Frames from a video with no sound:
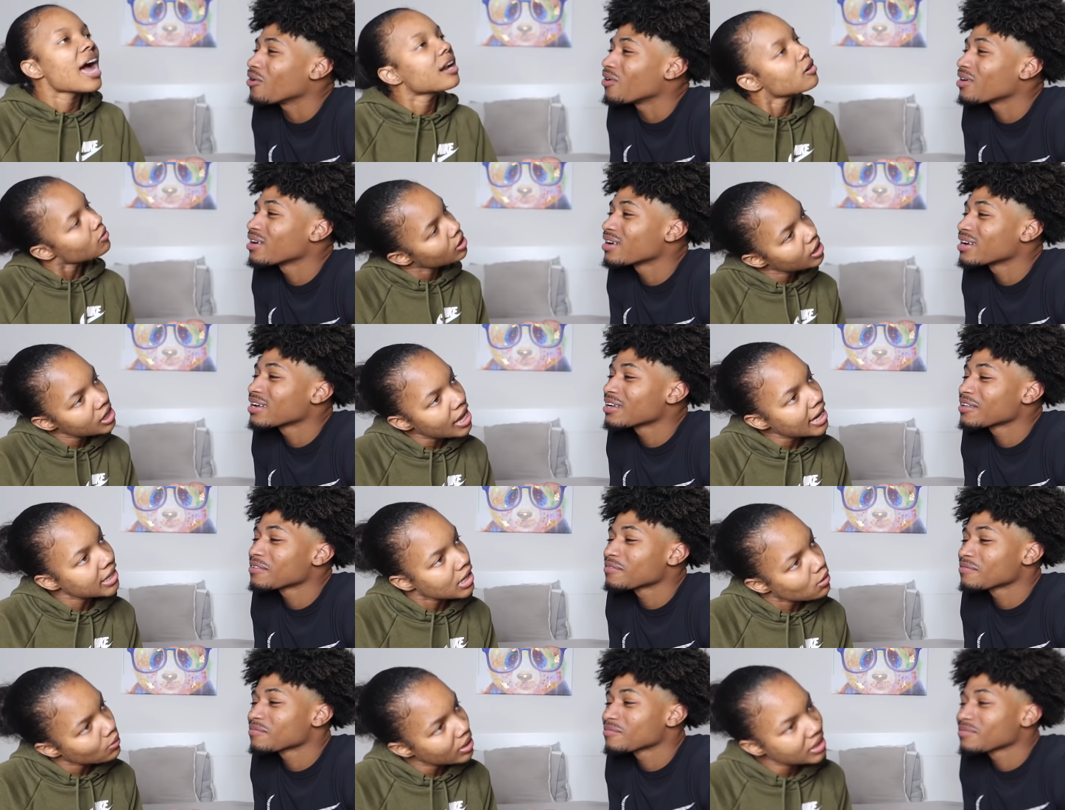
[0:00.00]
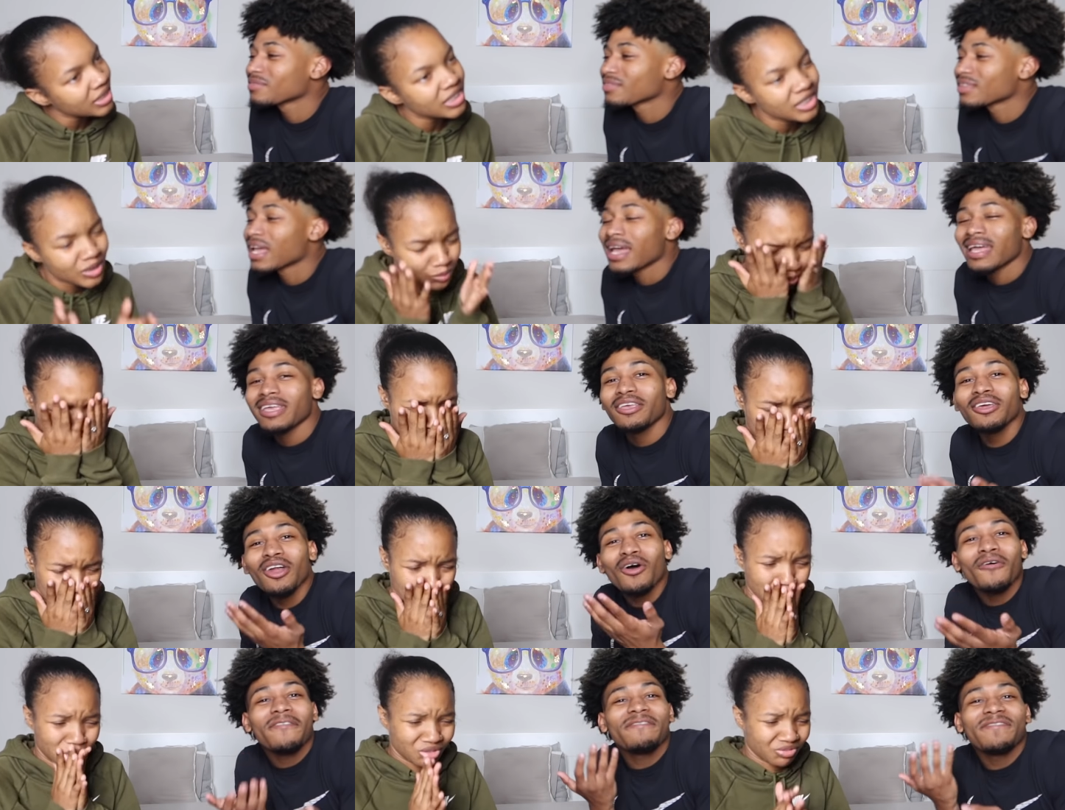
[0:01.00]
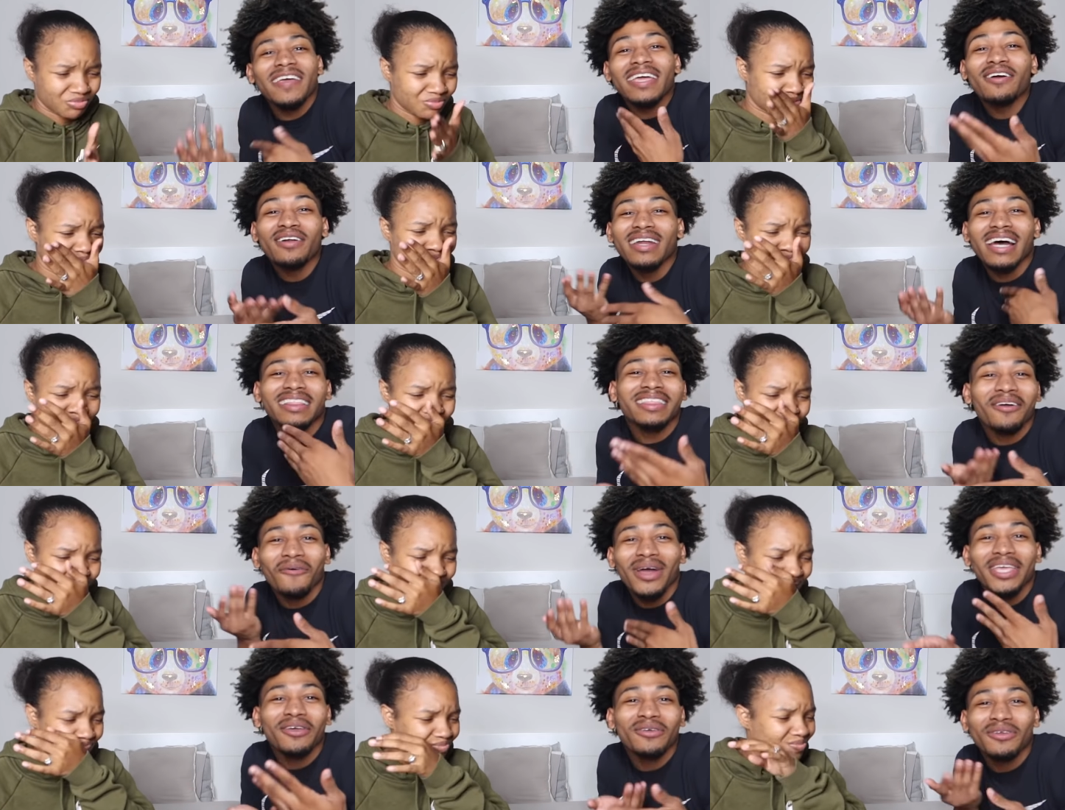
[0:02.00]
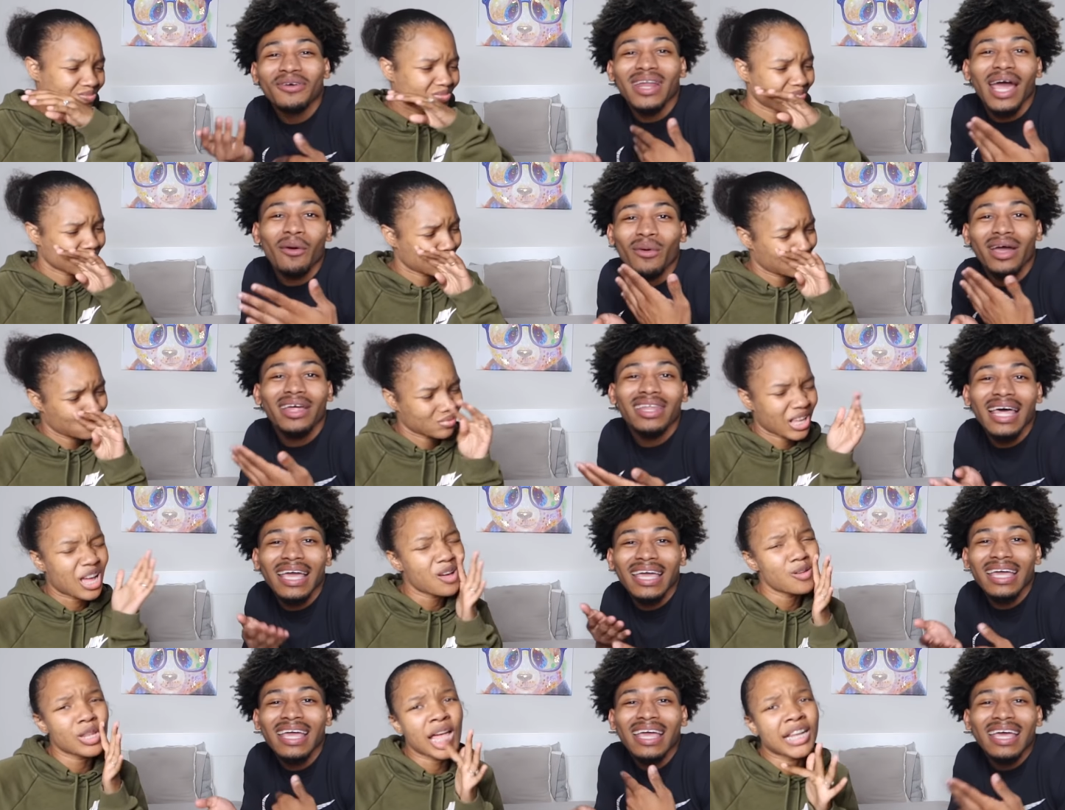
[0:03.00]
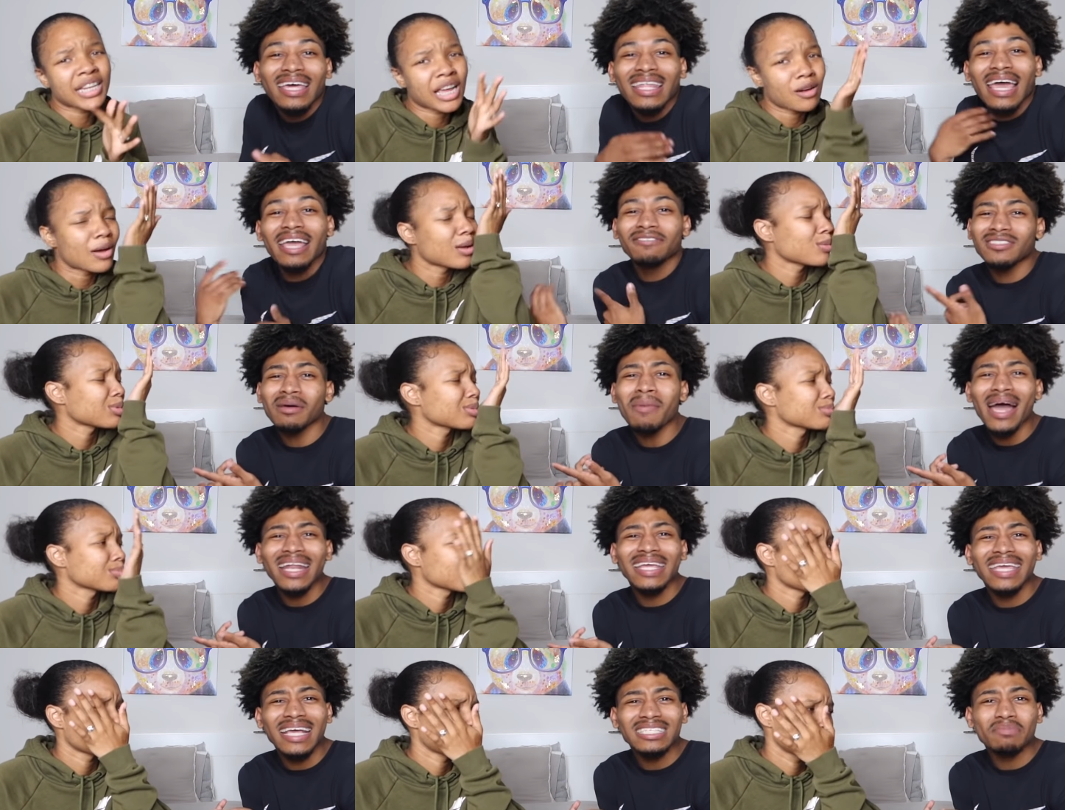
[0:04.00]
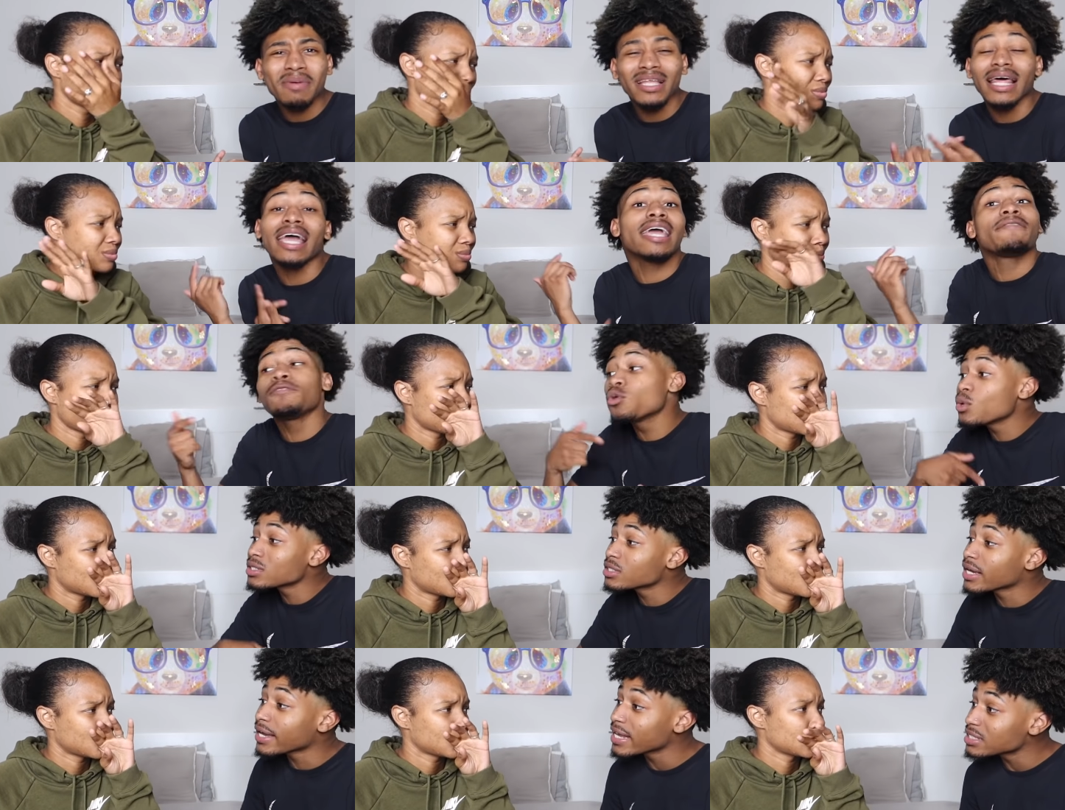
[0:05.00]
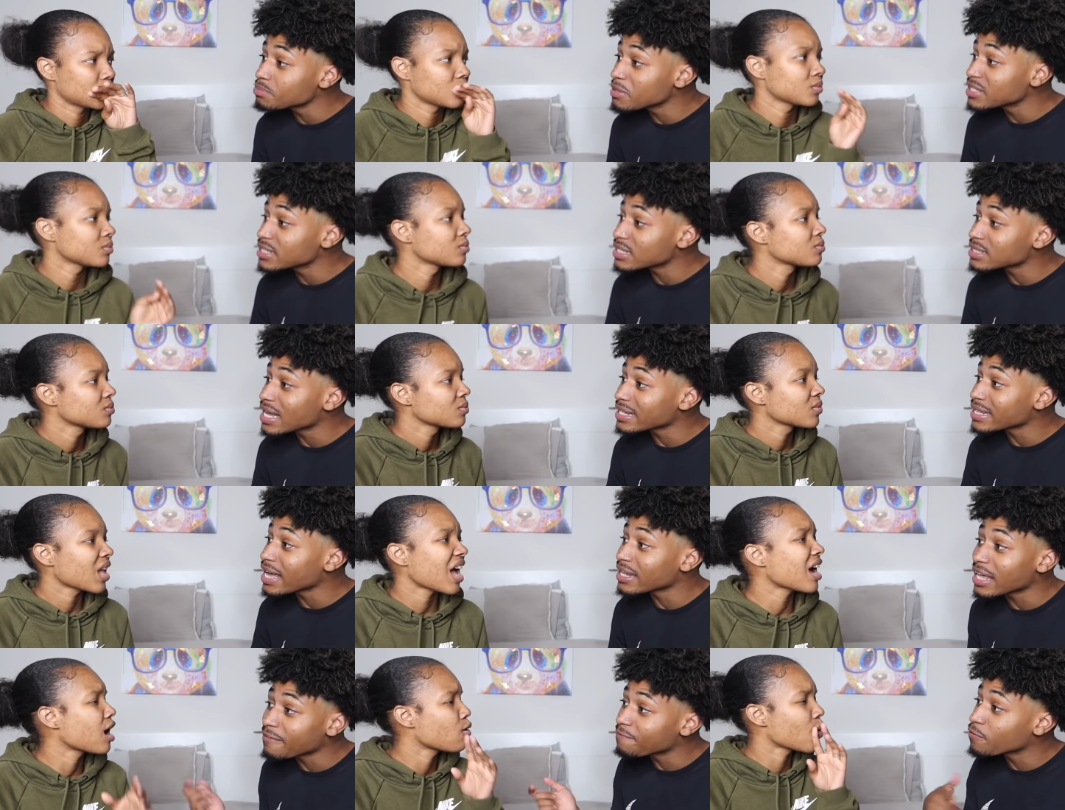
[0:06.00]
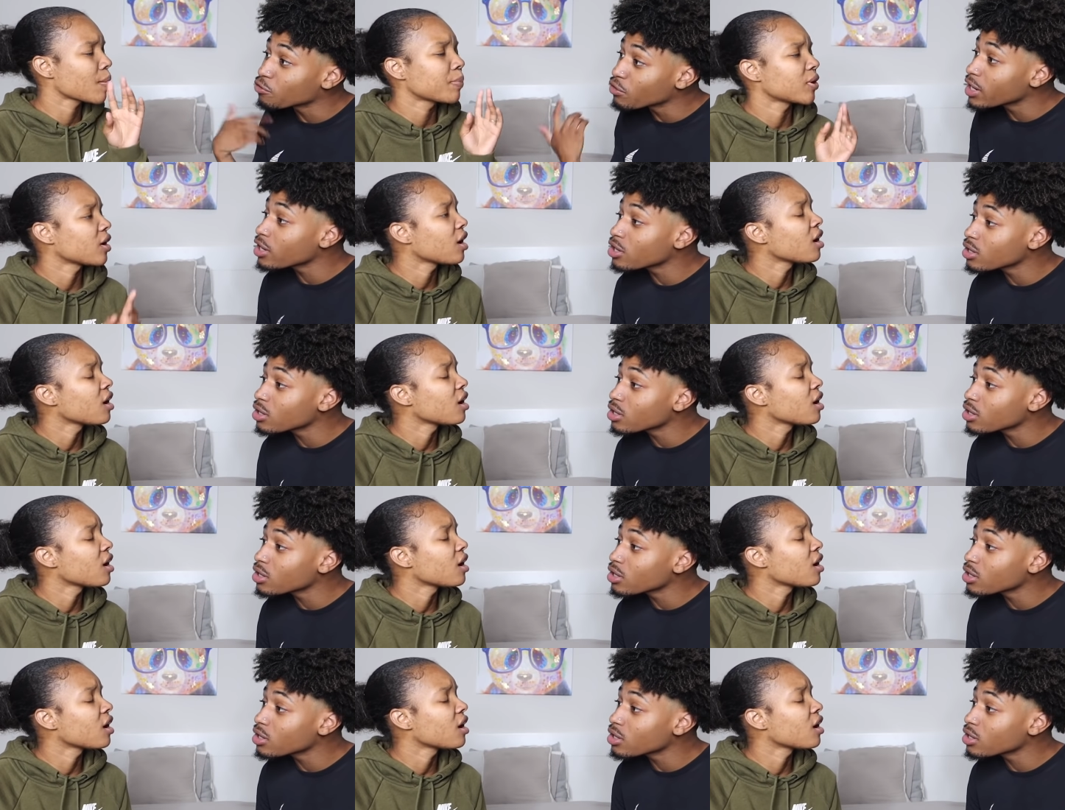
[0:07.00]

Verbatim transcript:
Speaker 1: I don't
Speaker 2: really like that one. It just
Speaker 1: you don't feel nothing when you do that one. Like I don't like that. Like one. if somebody kissed me, like if you was to kiss me just like that, like for real,